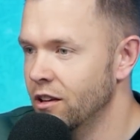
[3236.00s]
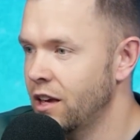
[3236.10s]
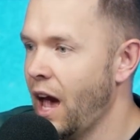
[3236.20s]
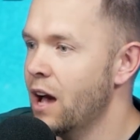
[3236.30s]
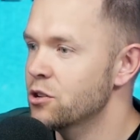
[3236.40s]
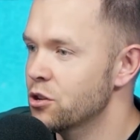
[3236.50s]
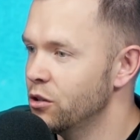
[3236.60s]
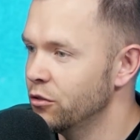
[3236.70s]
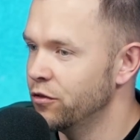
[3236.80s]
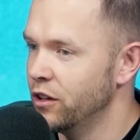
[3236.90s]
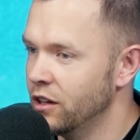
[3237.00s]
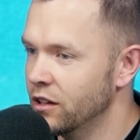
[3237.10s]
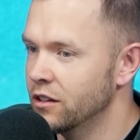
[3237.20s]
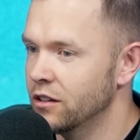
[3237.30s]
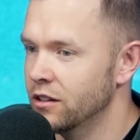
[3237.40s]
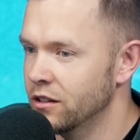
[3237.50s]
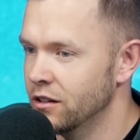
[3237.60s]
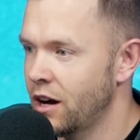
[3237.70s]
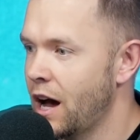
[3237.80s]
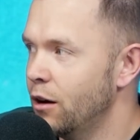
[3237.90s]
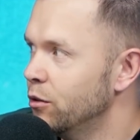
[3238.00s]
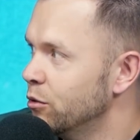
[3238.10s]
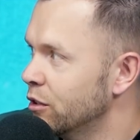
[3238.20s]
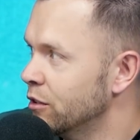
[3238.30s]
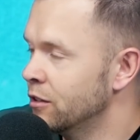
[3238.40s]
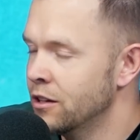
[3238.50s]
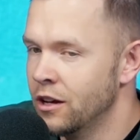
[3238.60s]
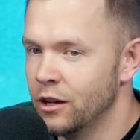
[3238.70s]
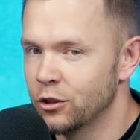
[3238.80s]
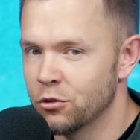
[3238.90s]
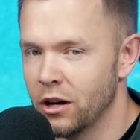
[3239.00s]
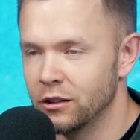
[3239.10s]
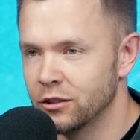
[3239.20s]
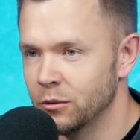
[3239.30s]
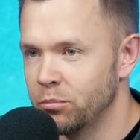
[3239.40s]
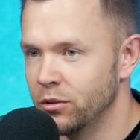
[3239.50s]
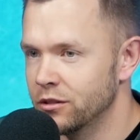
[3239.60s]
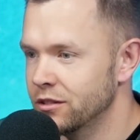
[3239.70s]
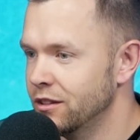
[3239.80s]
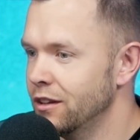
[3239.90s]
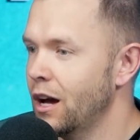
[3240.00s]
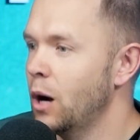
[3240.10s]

casual thing, how you can try to put the